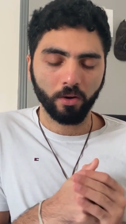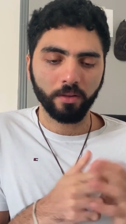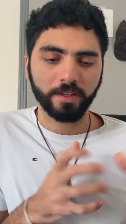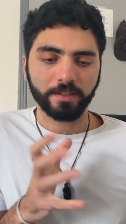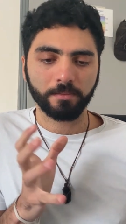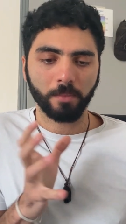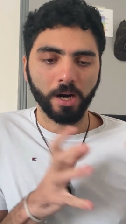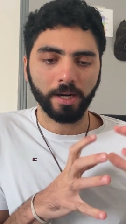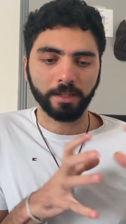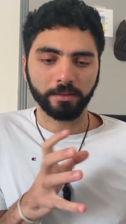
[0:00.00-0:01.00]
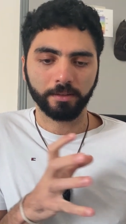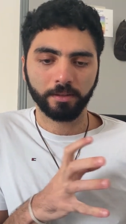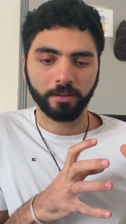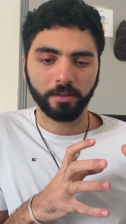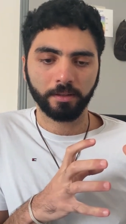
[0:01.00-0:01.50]
this mind
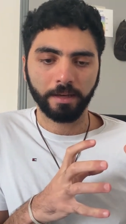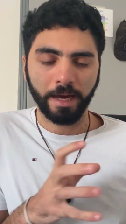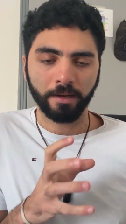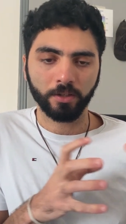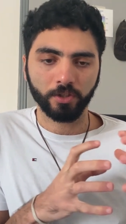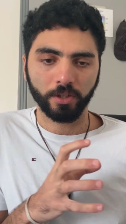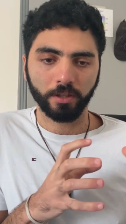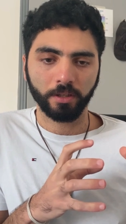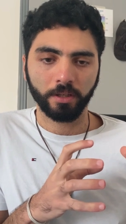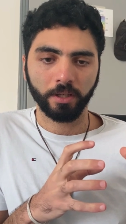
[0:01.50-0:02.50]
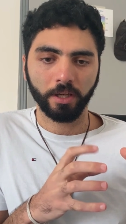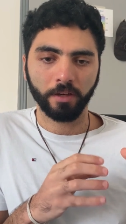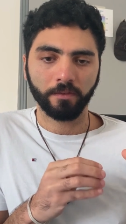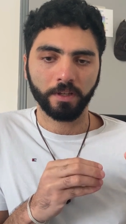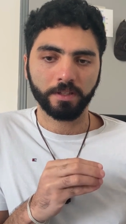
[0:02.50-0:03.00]
energy,
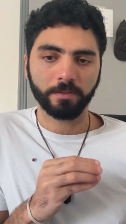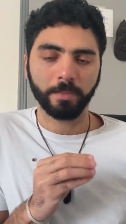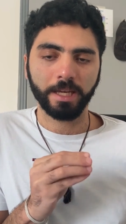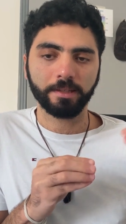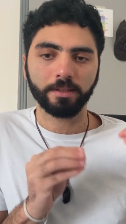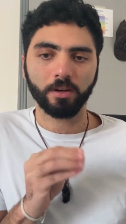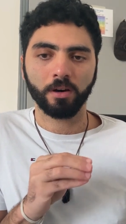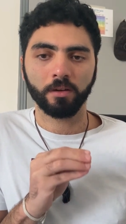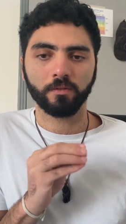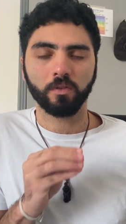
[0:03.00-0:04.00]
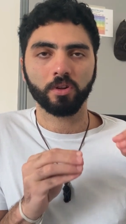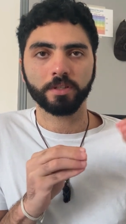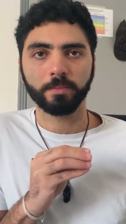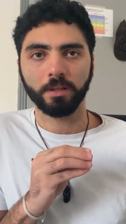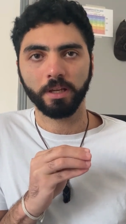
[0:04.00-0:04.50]
if it's based on false
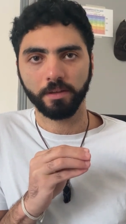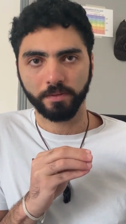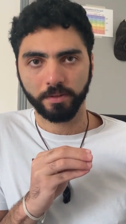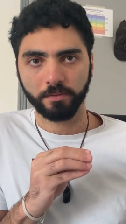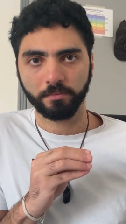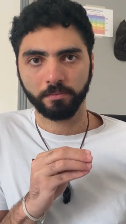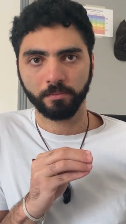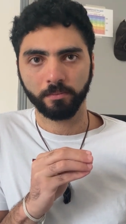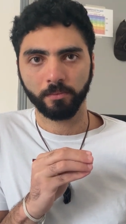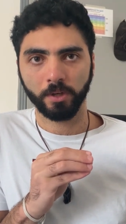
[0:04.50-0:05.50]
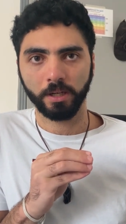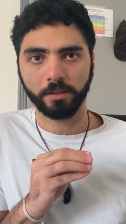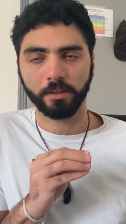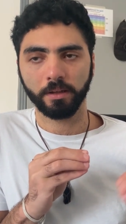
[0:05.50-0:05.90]
beliefs, right?